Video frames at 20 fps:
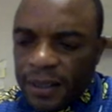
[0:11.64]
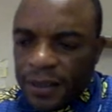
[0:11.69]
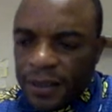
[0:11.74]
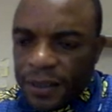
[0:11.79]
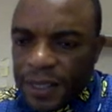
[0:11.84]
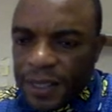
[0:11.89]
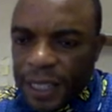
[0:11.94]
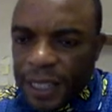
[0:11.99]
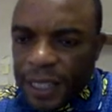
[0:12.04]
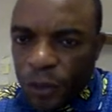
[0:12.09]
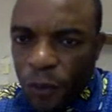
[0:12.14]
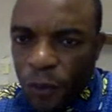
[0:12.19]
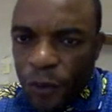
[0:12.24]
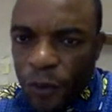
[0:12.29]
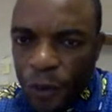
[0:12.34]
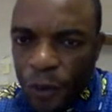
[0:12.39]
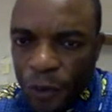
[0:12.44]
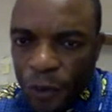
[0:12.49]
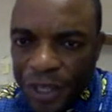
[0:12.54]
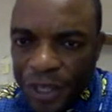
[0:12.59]
the set of
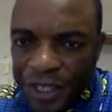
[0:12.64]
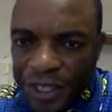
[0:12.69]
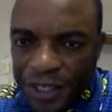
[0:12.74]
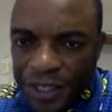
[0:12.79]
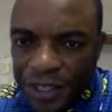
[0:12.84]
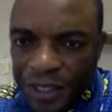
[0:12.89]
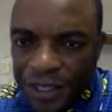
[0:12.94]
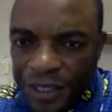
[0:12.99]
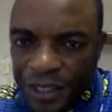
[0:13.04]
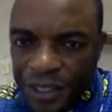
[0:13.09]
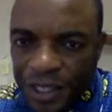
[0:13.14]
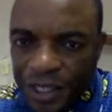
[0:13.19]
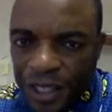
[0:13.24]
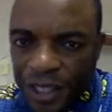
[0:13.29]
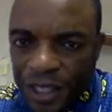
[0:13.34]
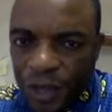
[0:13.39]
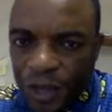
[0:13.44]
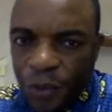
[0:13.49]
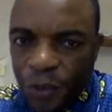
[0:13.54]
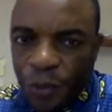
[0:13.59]
equations
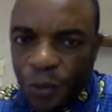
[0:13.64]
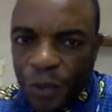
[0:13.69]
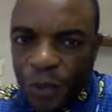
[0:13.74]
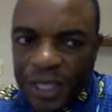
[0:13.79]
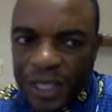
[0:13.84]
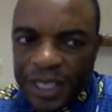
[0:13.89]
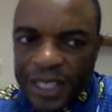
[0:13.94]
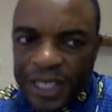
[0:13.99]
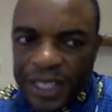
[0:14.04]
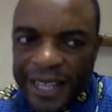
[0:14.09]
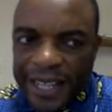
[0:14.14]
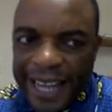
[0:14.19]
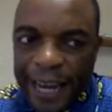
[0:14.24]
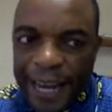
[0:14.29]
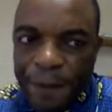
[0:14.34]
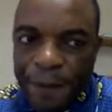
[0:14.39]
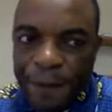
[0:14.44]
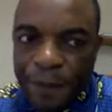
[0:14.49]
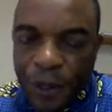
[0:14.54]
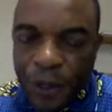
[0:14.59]
which
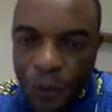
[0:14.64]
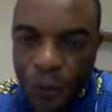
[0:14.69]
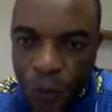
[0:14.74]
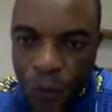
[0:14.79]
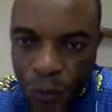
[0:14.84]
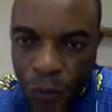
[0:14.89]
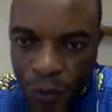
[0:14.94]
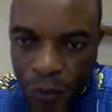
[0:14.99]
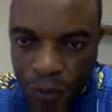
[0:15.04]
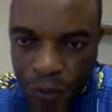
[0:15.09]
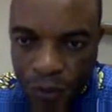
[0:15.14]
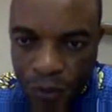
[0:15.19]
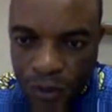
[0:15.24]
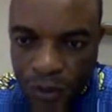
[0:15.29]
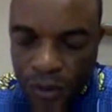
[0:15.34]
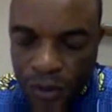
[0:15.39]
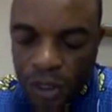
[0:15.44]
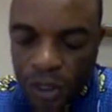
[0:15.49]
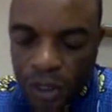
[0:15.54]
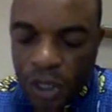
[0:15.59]
can be
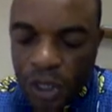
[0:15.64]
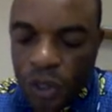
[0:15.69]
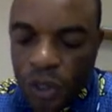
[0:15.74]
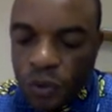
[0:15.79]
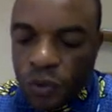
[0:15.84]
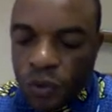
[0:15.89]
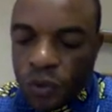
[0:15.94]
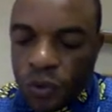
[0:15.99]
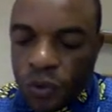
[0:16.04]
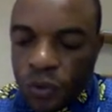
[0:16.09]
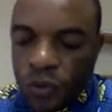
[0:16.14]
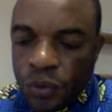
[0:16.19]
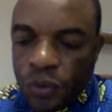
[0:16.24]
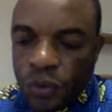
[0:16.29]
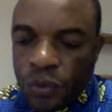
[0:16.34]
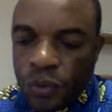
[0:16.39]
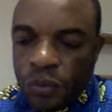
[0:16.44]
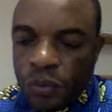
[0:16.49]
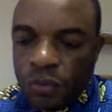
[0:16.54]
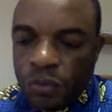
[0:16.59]
used
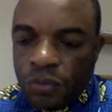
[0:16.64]
to